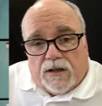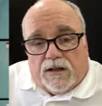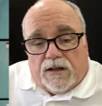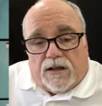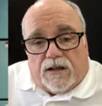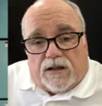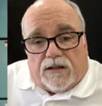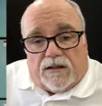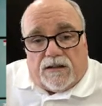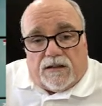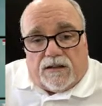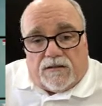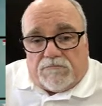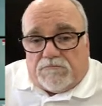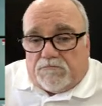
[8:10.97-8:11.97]
And
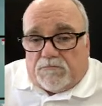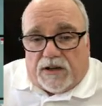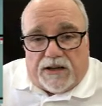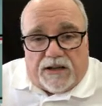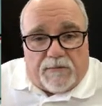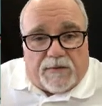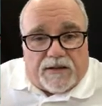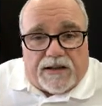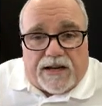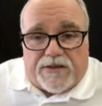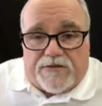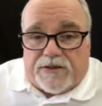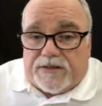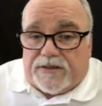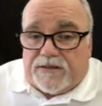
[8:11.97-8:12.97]
uh, my email
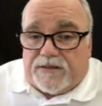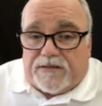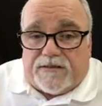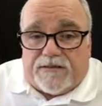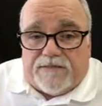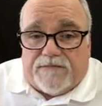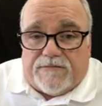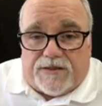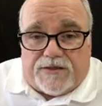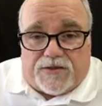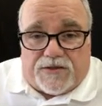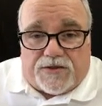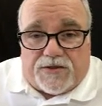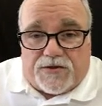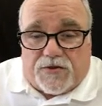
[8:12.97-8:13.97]
address is, is
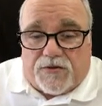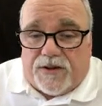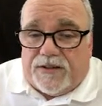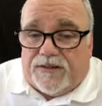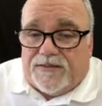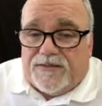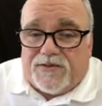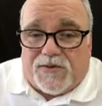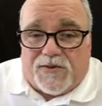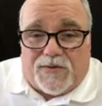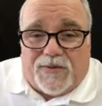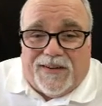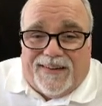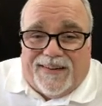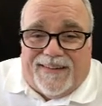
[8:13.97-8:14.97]
on the screen.
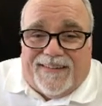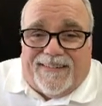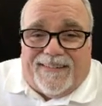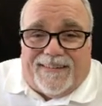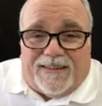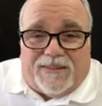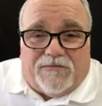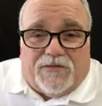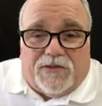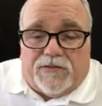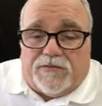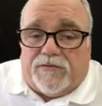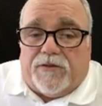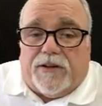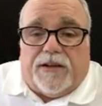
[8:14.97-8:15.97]
So uh, feel
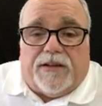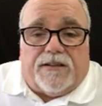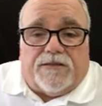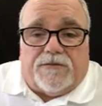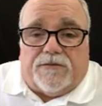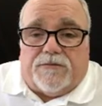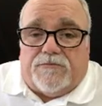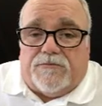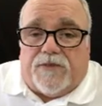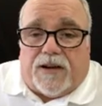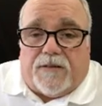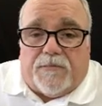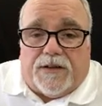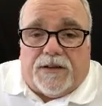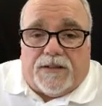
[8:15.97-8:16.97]
free to
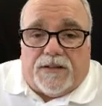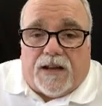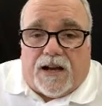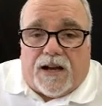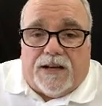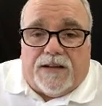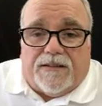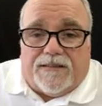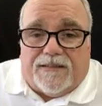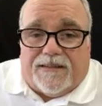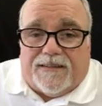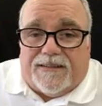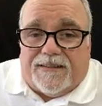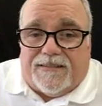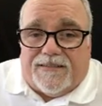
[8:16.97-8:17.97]
drop me a line and
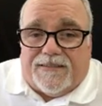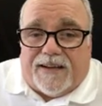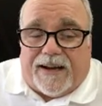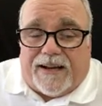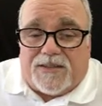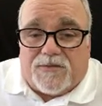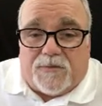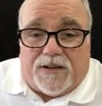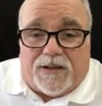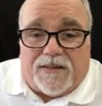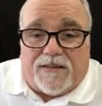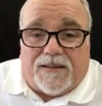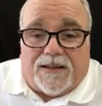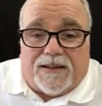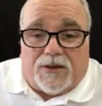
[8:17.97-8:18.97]
uh, ask me
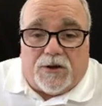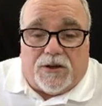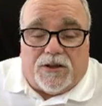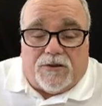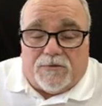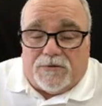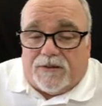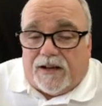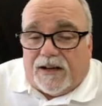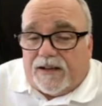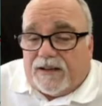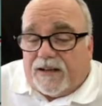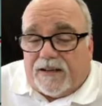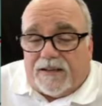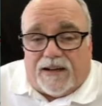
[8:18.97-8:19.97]
anything you, you would
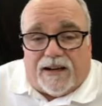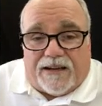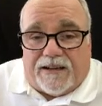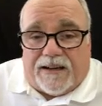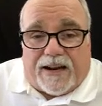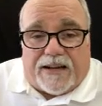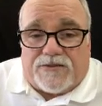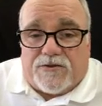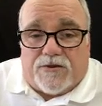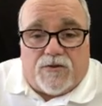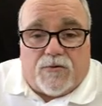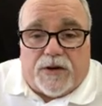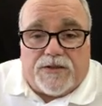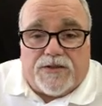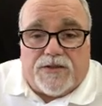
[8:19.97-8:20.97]
like. I, I answer
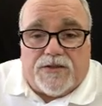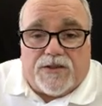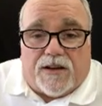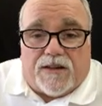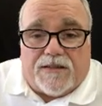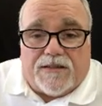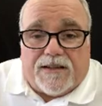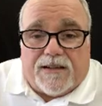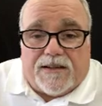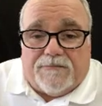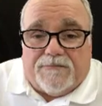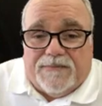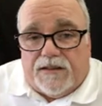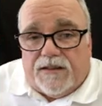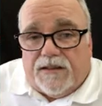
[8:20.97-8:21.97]
questions all the time.
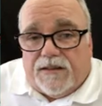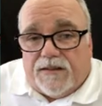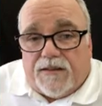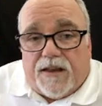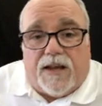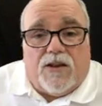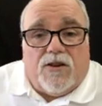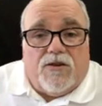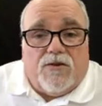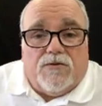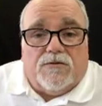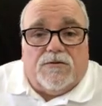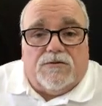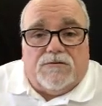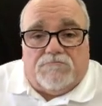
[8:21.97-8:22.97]
Thank
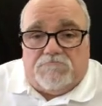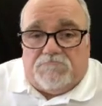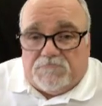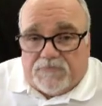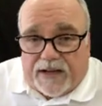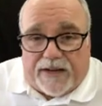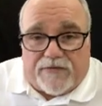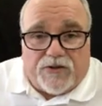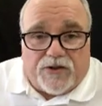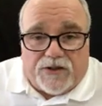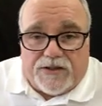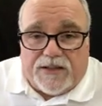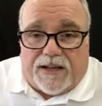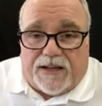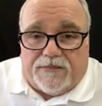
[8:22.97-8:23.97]
you and have a
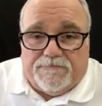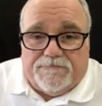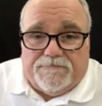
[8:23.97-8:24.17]
good day.